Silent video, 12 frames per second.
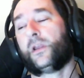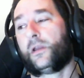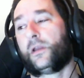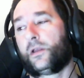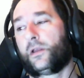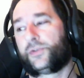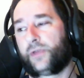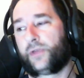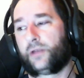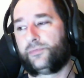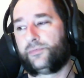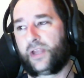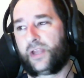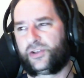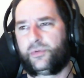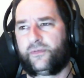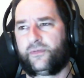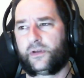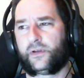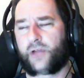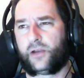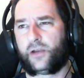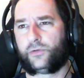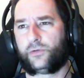So that should be fun. I
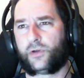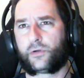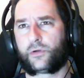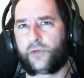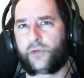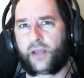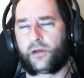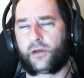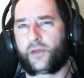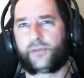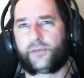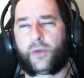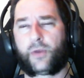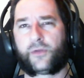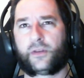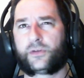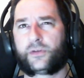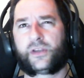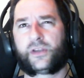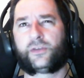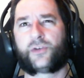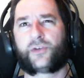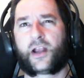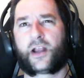know don't go down on the part that looks like the
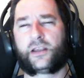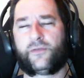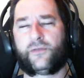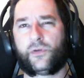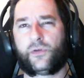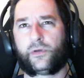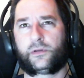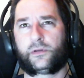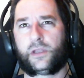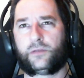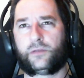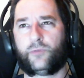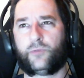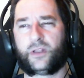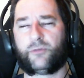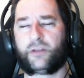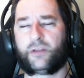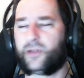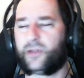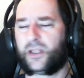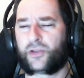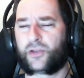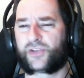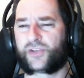track, even though it really, really, really
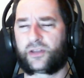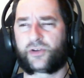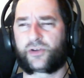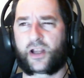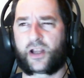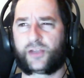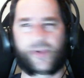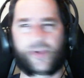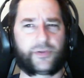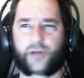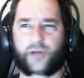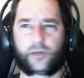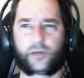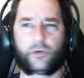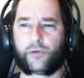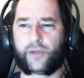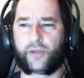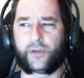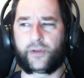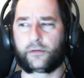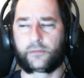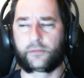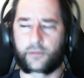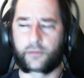looks like the track. It's not the track. Don't go down there.
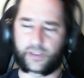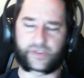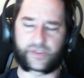It's scary.